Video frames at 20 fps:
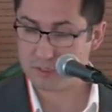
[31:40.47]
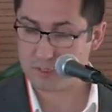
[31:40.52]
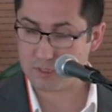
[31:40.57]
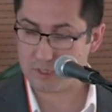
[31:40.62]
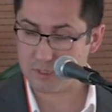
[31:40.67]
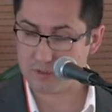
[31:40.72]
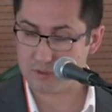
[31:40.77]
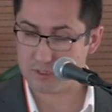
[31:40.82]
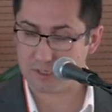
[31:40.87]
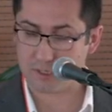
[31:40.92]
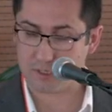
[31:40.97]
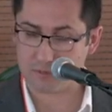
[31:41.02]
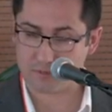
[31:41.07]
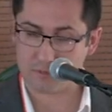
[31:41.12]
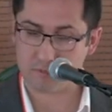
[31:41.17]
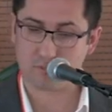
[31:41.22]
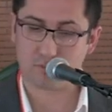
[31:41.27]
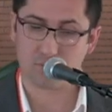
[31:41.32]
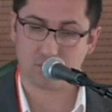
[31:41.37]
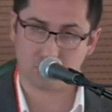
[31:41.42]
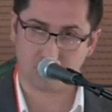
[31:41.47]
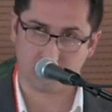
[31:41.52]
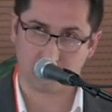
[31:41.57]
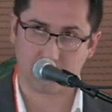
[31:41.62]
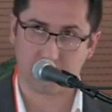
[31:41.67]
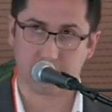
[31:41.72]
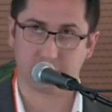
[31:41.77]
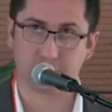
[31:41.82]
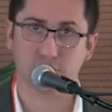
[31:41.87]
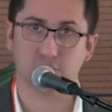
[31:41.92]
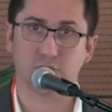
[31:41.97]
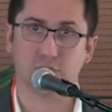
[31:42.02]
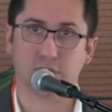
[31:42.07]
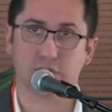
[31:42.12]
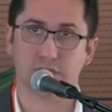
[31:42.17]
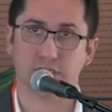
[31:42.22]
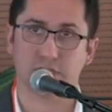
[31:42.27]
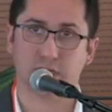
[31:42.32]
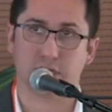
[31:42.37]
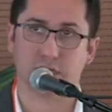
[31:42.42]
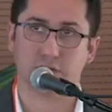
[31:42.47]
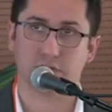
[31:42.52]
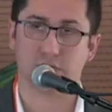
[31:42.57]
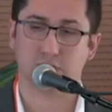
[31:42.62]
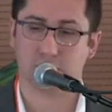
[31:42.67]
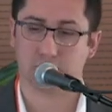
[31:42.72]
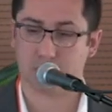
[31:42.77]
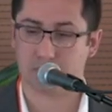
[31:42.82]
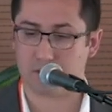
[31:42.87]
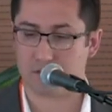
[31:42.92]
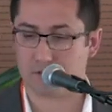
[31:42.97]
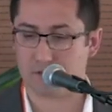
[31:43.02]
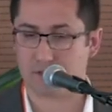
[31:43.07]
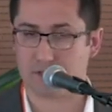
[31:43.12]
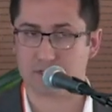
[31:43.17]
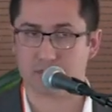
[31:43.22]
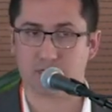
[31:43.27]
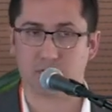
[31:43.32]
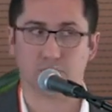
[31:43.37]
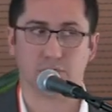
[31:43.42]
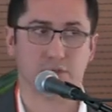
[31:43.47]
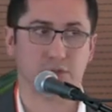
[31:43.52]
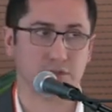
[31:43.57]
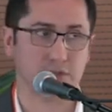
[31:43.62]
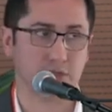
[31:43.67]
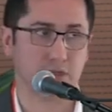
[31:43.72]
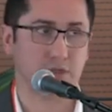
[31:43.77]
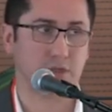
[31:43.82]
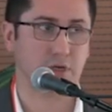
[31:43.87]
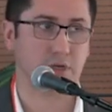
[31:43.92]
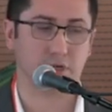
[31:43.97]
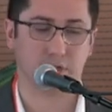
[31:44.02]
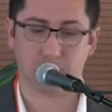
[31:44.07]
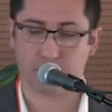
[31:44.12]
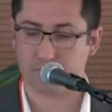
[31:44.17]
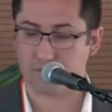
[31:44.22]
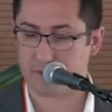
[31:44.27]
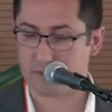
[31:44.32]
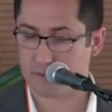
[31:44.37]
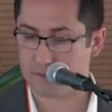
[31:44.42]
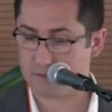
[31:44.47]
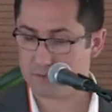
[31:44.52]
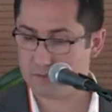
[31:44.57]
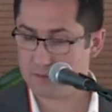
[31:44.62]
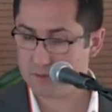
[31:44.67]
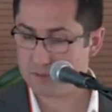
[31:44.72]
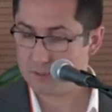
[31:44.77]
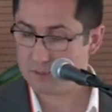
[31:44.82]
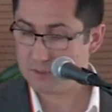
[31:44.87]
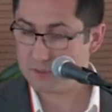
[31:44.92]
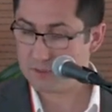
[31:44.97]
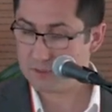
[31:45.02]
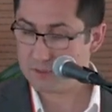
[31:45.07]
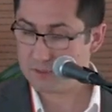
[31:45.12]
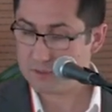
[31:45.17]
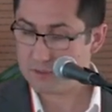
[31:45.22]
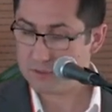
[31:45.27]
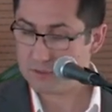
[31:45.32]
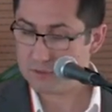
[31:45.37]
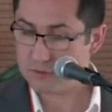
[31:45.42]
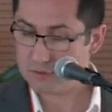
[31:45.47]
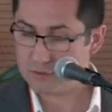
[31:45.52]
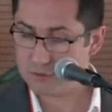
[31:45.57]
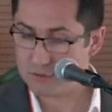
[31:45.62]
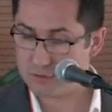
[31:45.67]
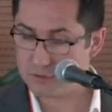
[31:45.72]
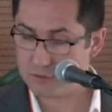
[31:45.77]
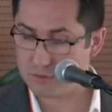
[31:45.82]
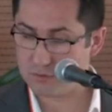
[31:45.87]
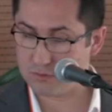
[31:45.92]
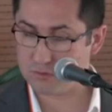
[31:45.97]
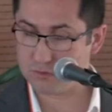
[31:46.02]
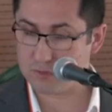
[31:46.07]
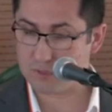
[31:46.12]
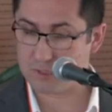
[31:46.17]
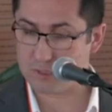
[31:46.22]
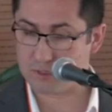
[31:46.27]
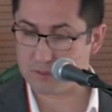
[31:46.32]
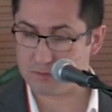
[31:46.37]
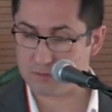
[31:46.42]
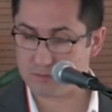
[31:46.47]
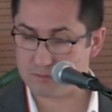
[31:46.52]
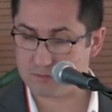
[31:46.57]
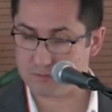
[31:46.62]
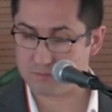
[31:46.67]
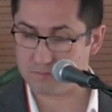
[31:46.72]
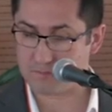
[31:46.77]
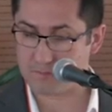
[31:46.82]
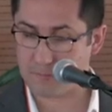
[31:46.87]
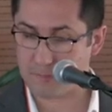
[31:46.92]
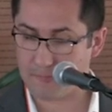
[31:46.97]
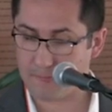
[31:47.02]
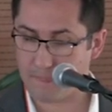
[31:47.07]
and then we have to assign the categories that I defined. So then,